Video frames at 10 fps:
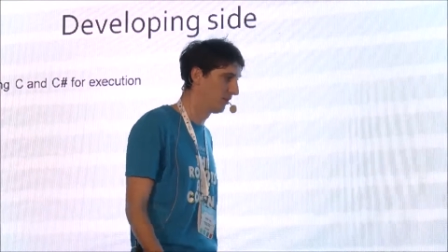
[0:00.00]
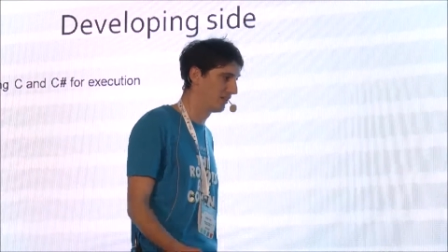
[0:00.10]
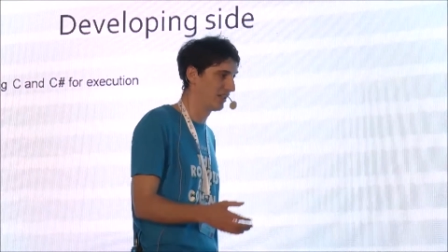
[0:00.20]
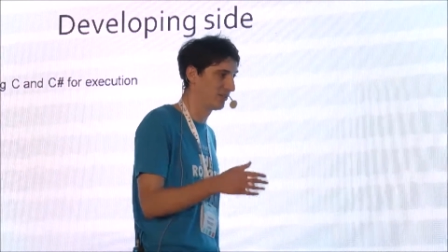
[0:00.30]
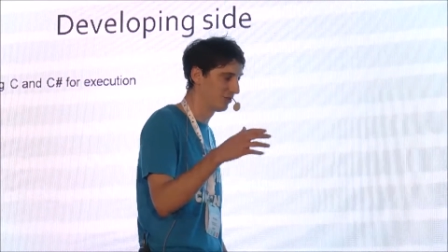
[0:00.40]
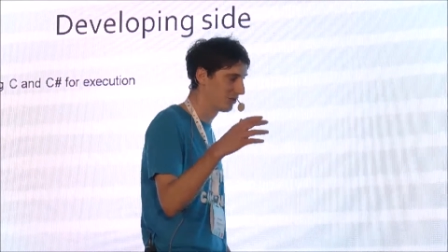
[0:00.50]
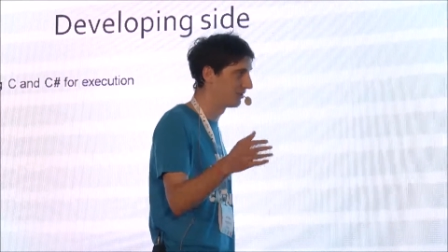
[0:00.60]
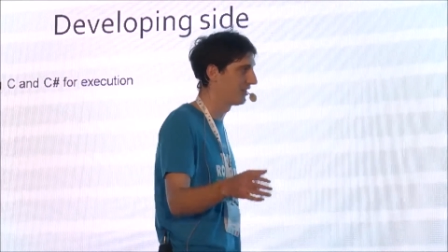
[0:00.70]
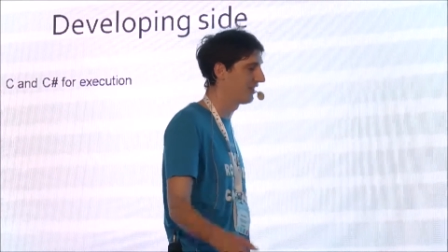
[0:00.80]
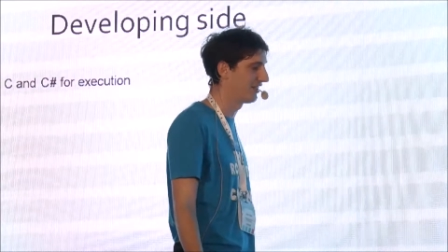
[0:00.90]
There is also
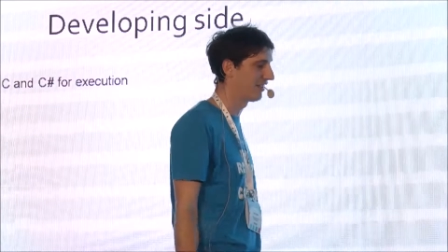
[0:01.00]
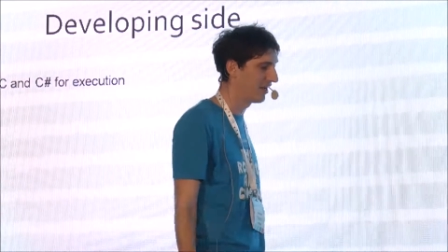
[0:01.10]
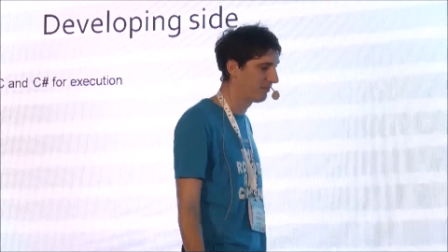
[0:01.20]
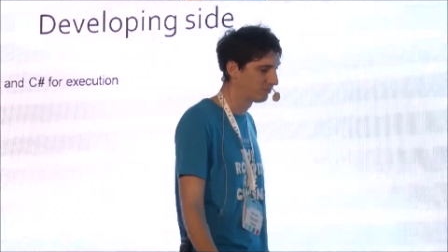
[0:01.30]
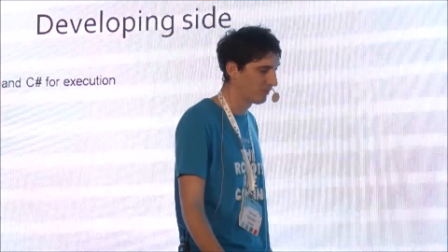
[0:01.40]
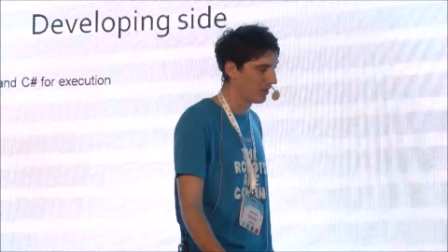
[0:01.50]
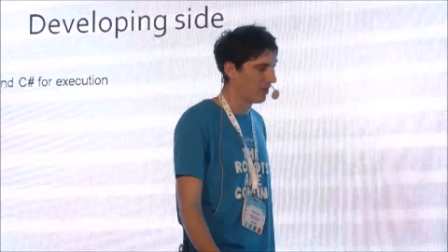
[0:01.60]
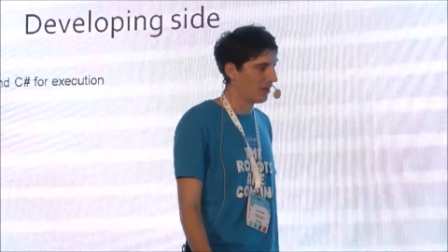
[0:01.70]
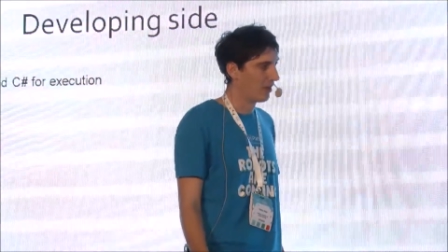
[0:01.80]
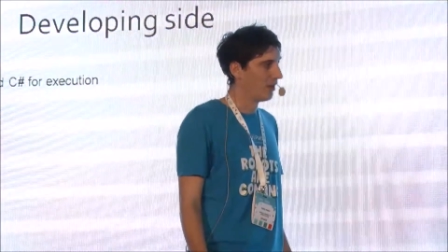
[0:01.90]
CNTK.
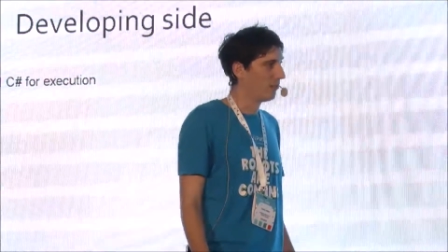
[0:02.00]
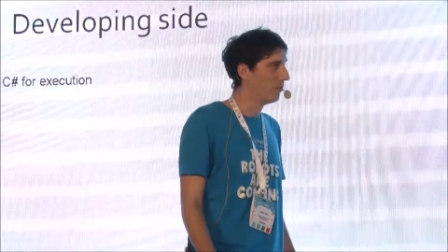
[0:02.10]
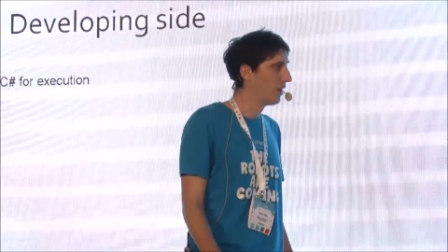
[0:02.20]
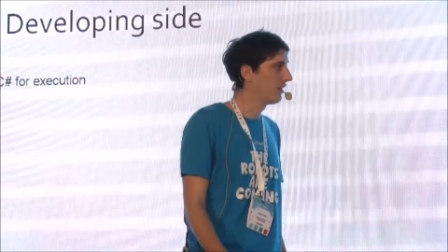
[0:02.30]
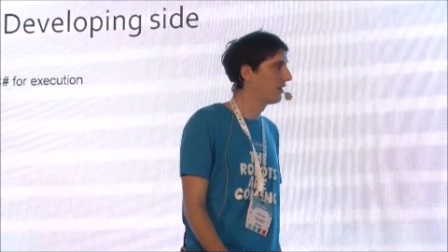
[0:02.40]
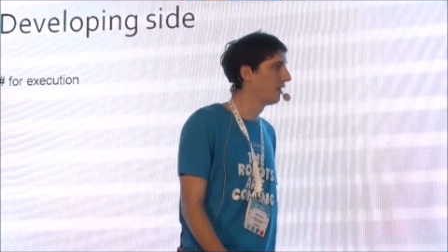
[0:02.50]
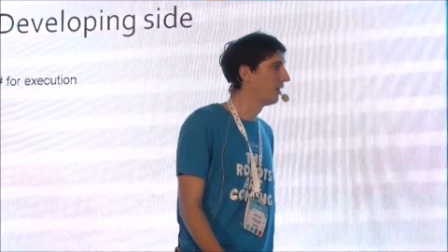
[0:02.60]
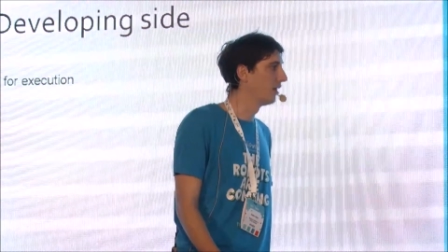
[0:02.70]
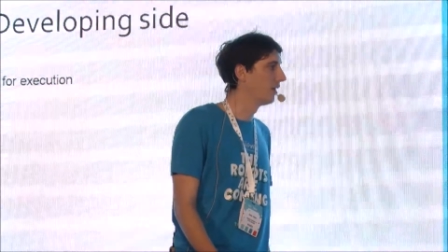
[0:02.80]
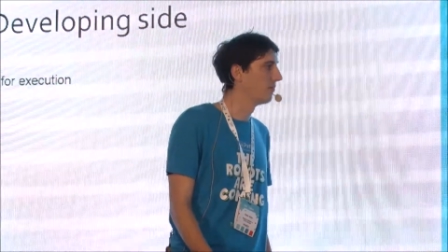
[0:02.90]
But
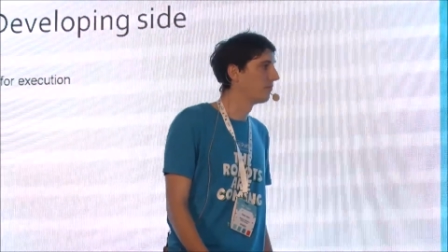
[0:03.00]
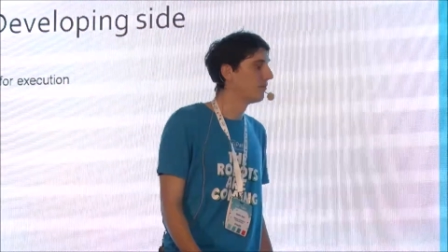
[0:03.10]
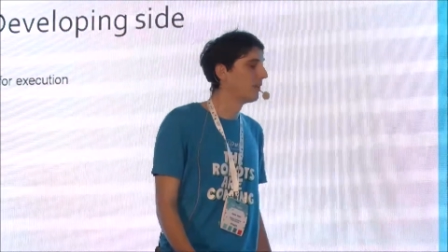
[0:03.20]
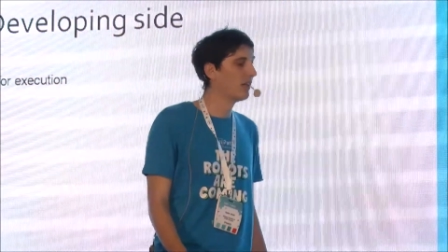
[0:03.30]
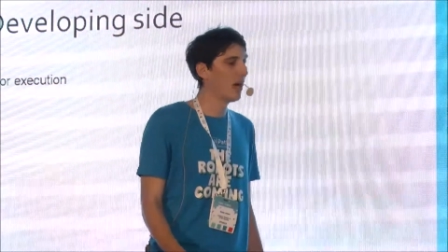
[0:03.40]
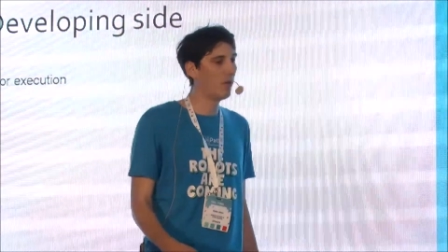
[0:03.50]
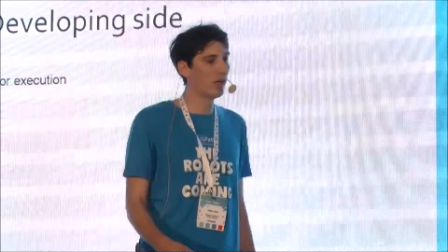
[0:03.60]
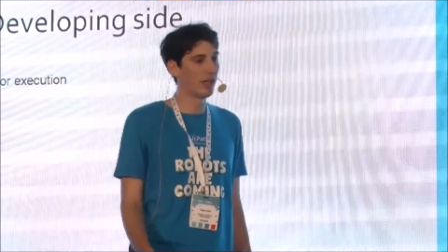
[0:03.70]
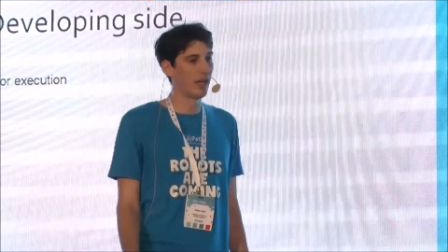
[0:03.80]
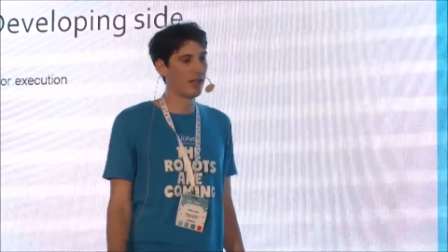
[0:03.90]
in our
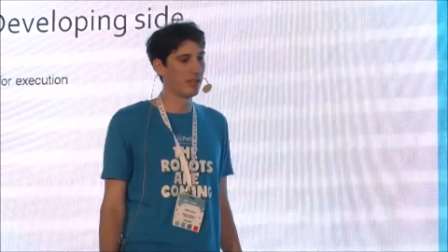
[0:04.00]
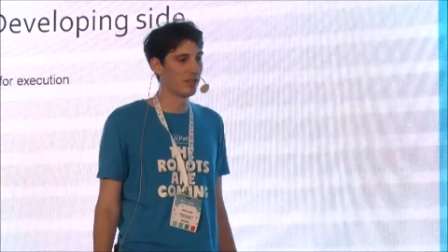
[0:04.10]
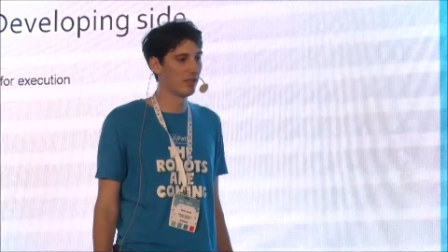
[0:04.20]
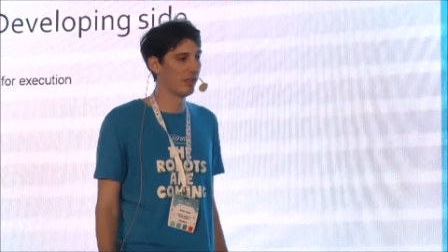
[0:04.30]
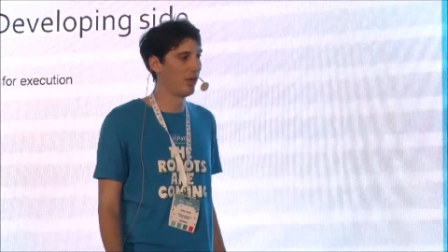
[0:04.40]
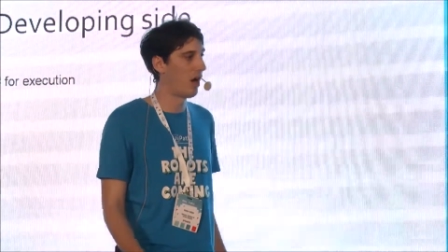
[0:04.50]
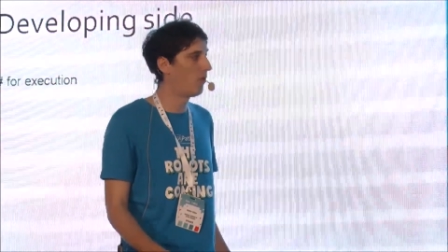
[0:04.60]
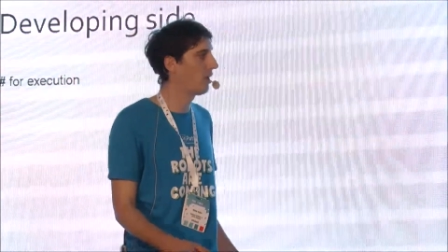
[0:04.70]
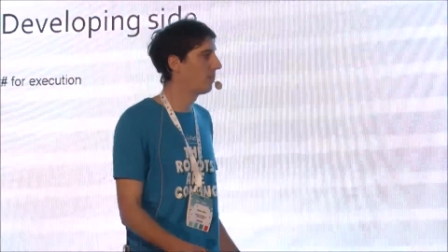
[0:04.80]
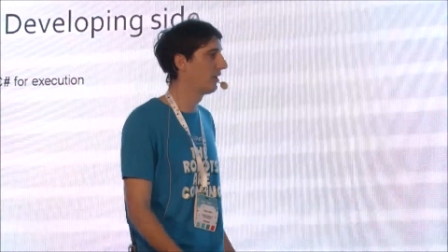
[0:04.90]
case, our
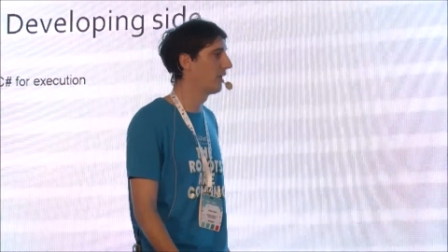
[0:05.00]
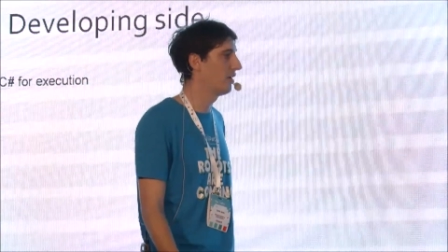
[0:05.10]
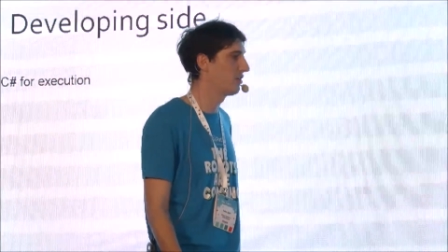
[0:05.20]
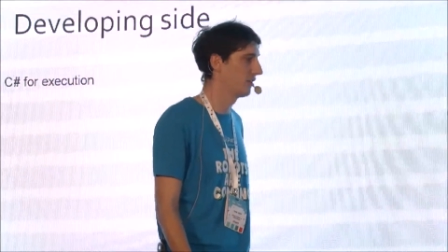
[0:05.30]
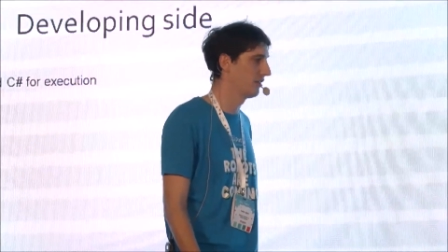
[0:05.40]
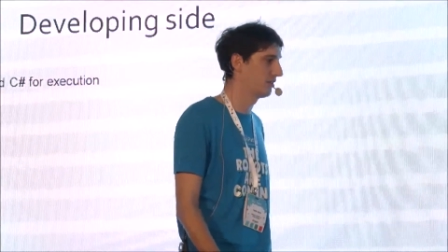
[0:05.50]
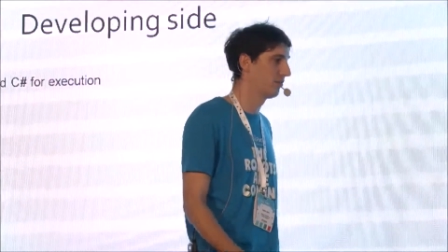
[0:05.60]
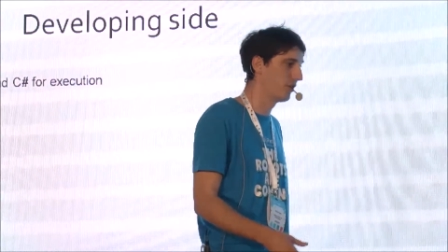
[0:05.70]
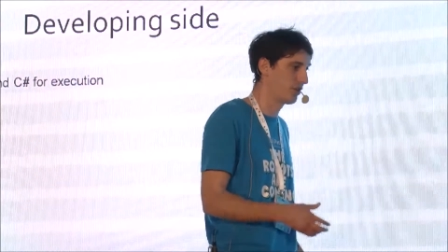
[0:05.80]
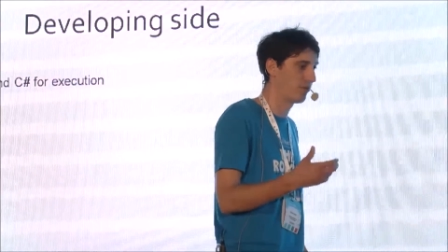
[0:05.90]
applications,
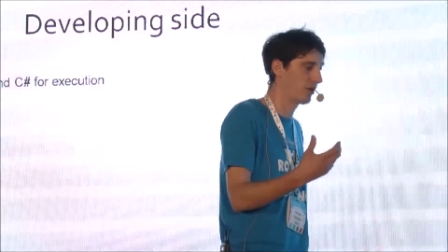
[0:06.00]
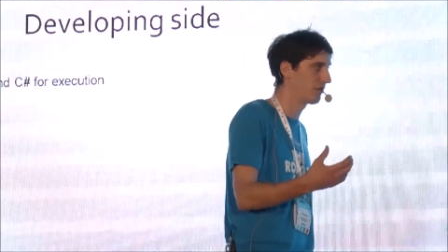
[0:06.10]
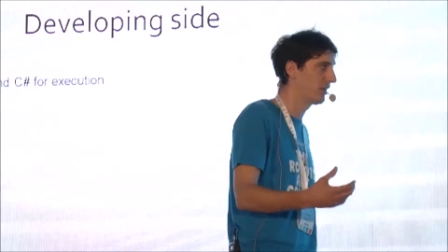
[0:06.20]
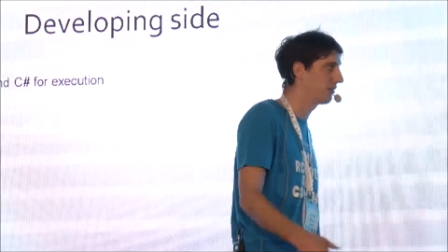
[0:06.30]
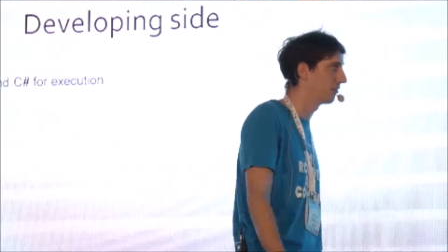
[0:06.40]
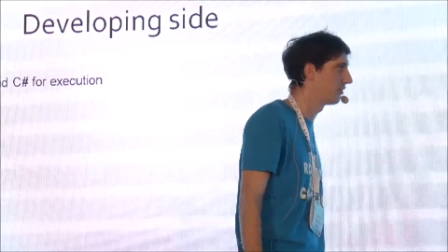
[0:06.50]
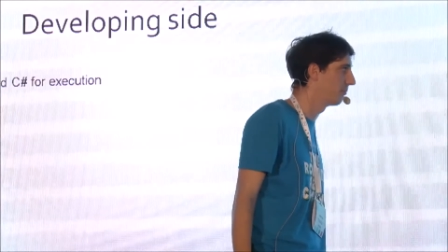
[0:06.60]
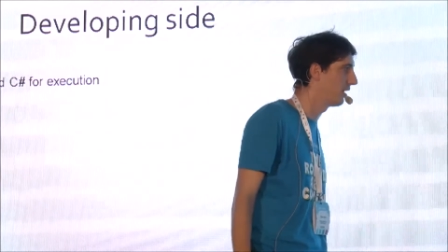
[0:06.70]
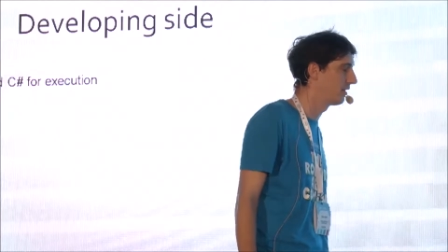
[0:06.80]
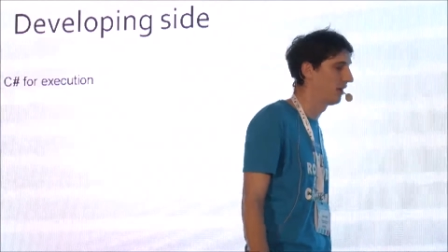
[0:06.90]
which we are trying to
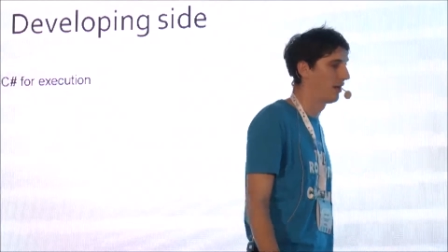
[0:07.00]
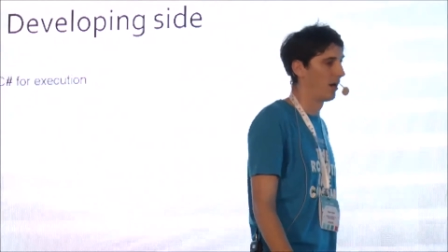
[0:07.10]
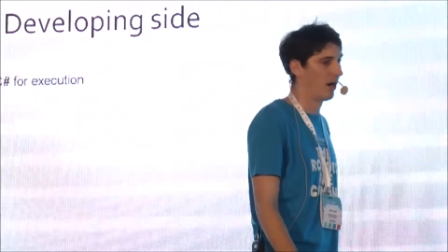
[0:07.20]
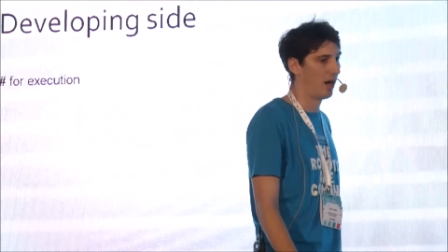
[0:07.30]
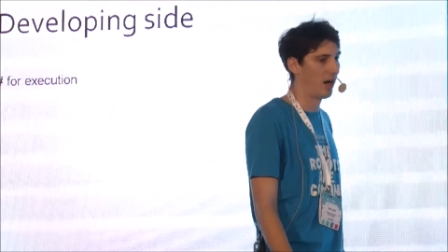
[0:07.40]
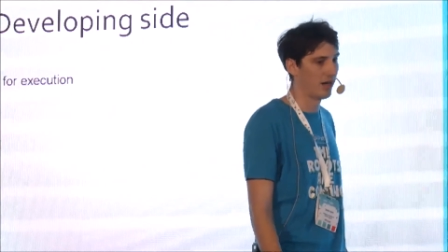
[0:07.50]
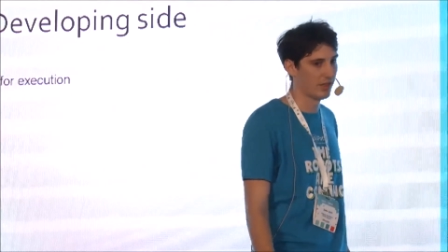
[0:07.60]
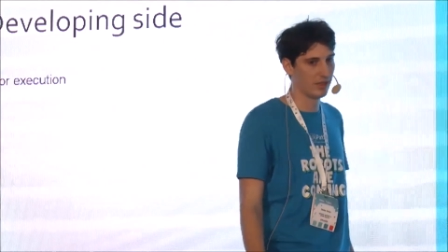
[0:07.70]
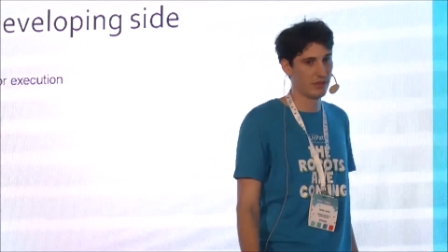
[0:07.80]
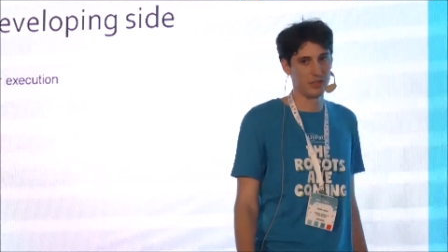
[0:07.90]
automate, are
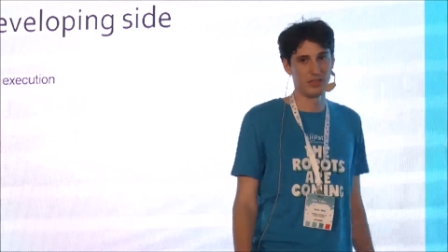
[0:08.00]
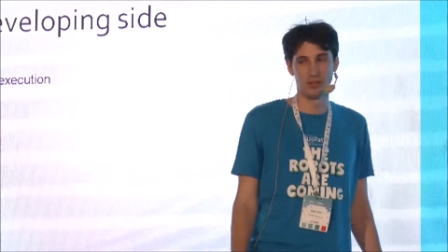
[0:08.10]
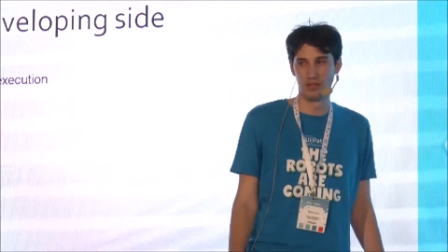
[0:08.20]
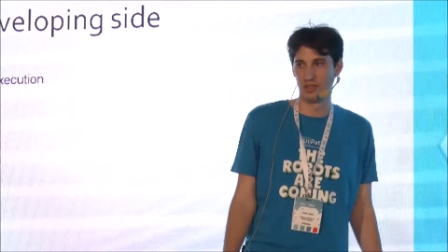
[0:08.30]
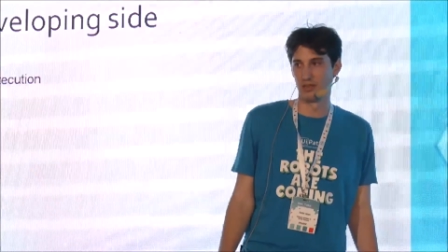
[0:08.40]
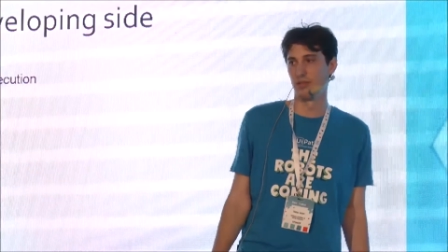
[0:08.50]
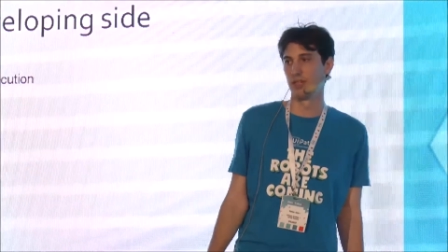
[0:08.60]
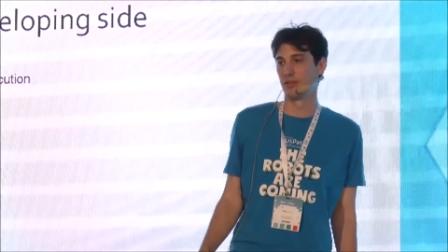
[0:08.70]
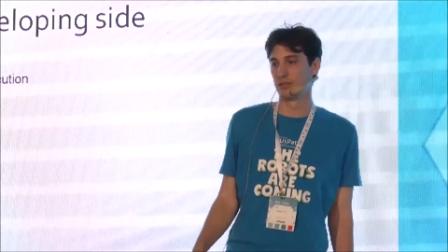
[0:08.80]
executing only in Windows.